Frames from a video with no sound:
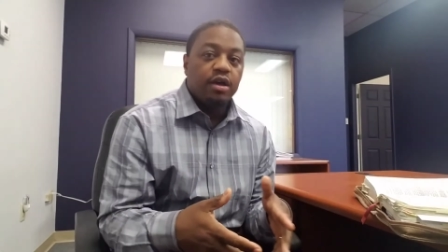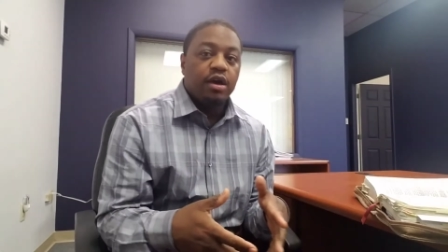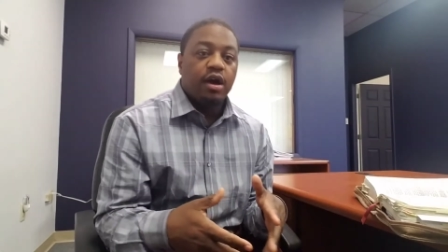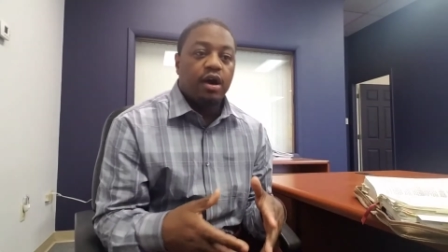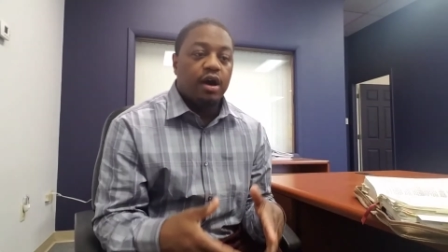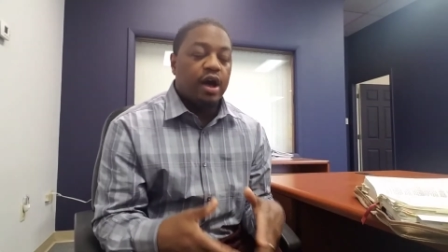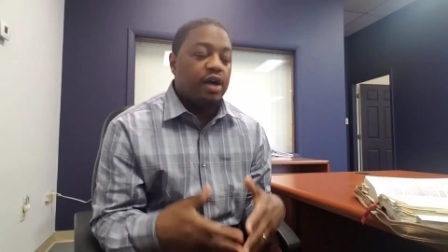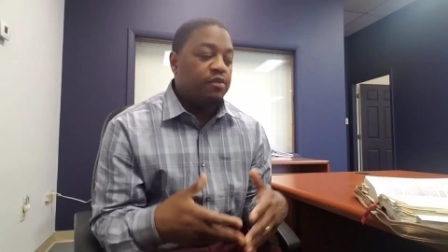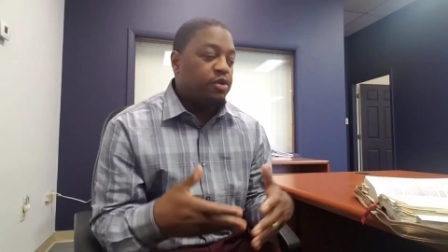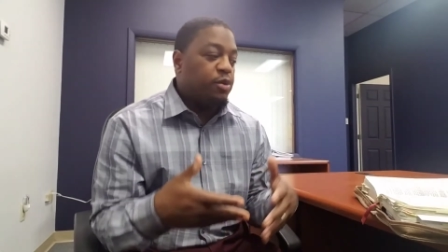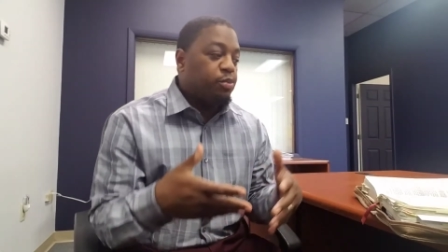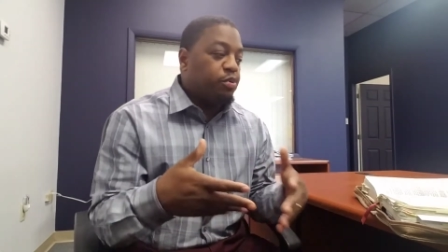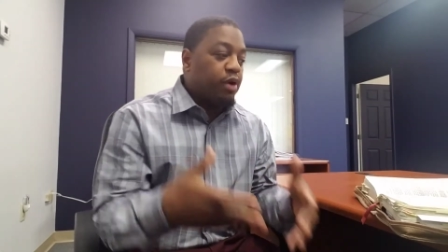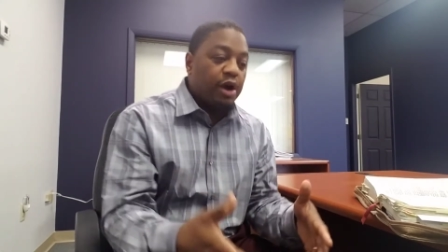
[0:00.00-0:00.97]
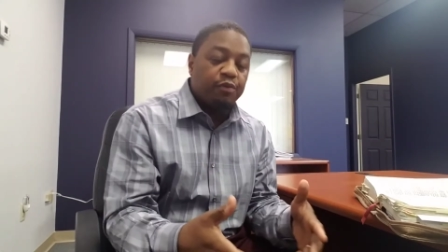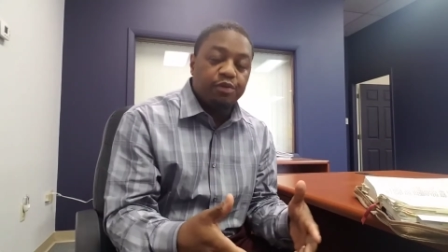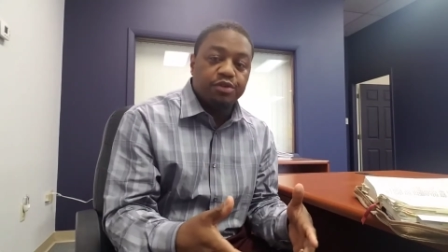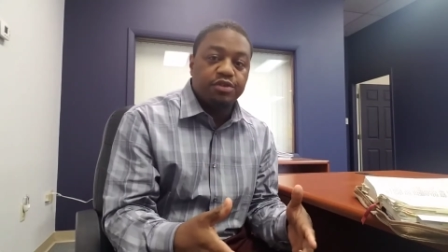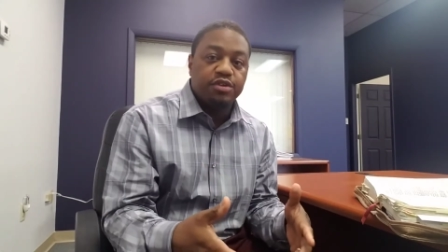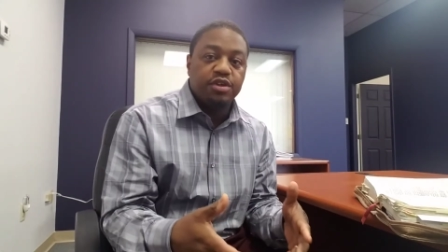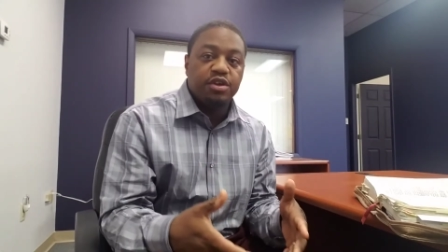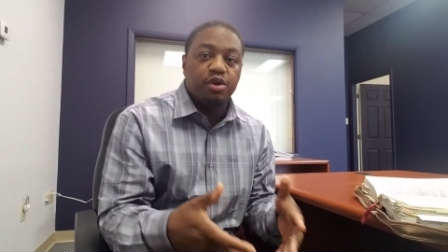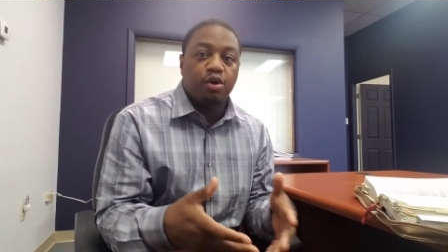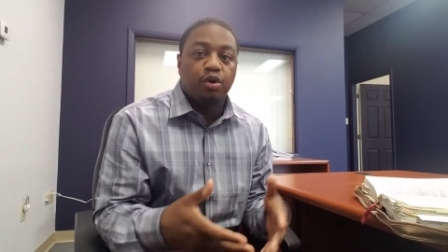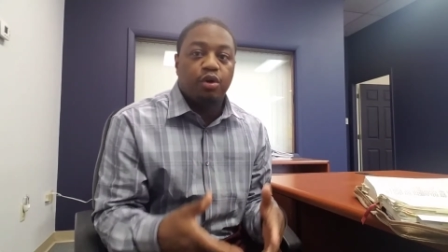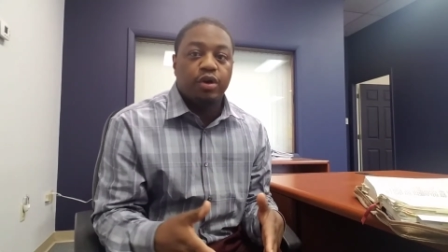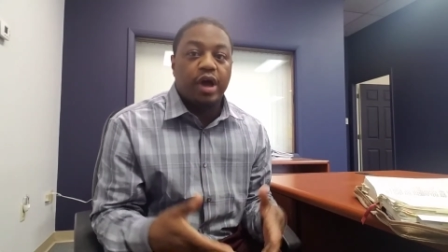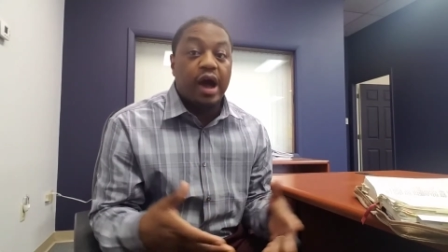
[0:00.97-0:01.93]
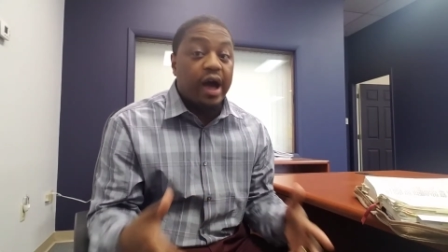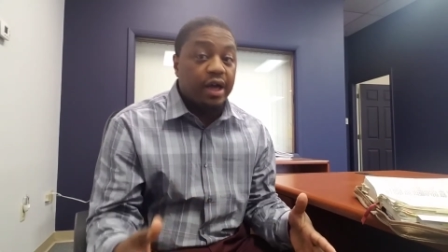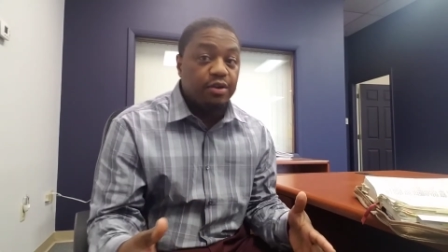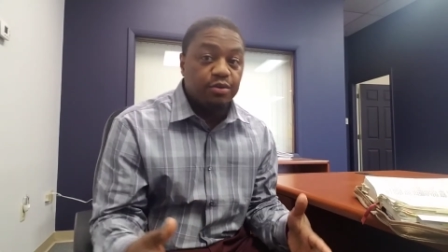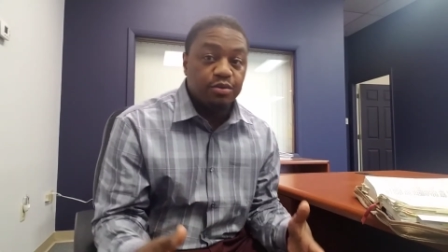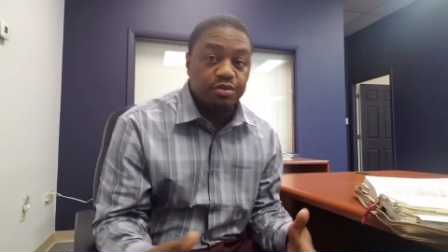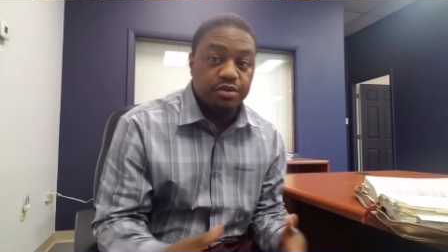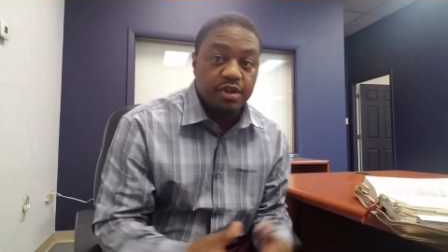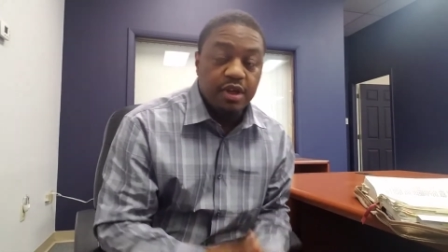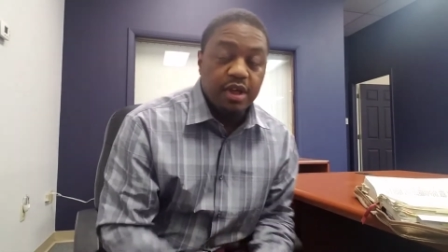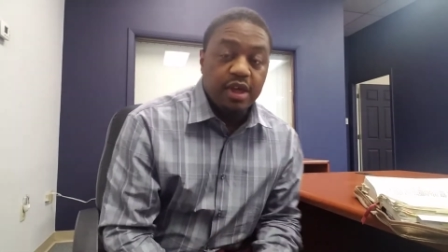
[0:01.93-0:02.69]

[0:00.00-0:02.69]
uh, having a prophecy on idols.